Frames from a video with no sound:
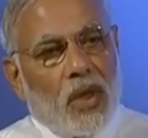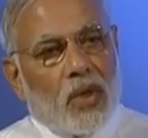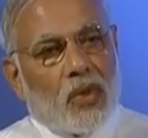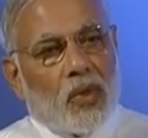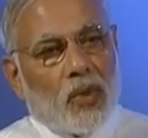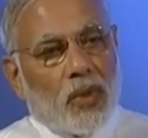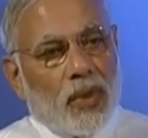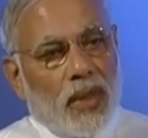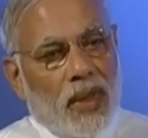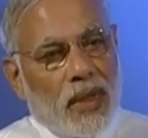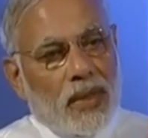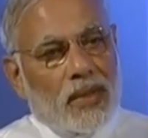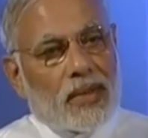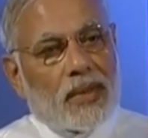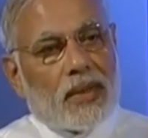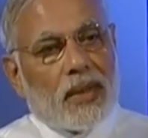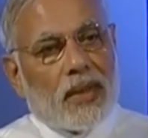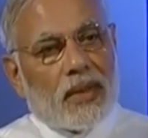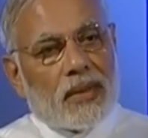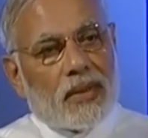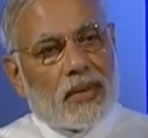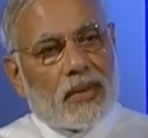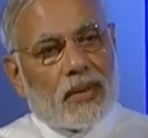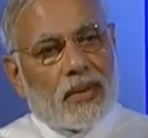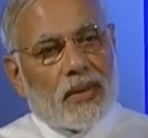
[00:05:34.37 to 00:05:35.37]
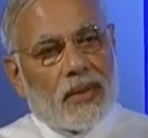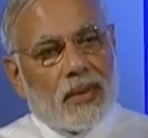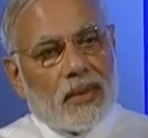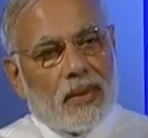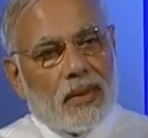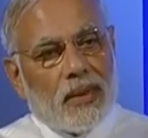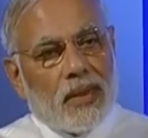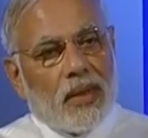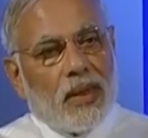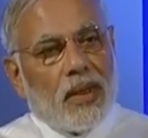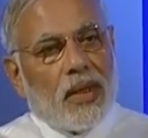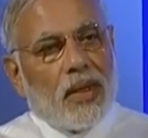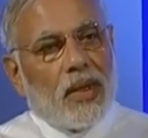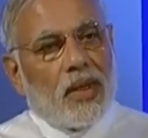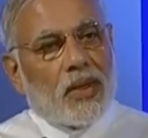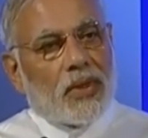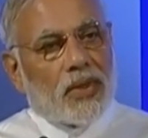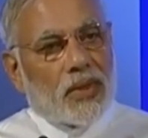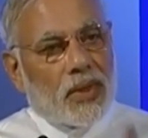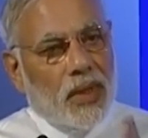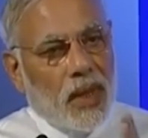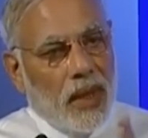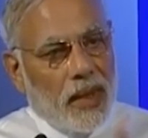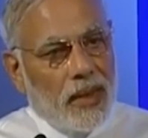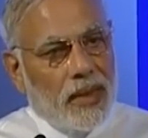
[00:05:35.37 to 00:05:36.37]
to discuss
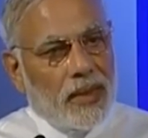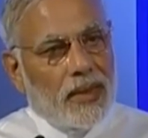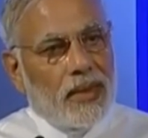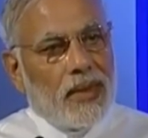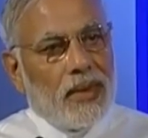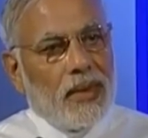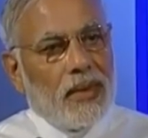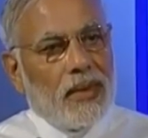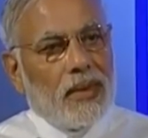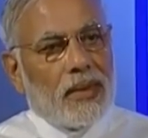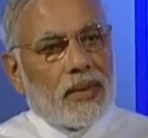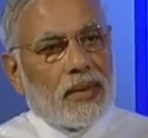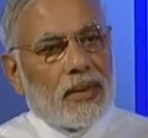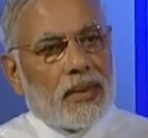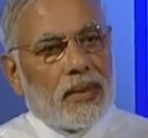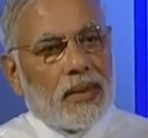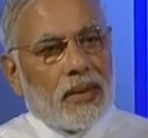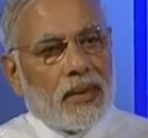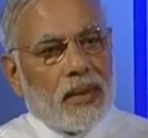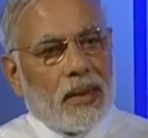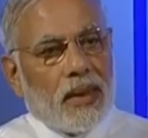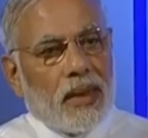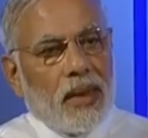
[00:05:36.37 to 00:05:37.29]
strategies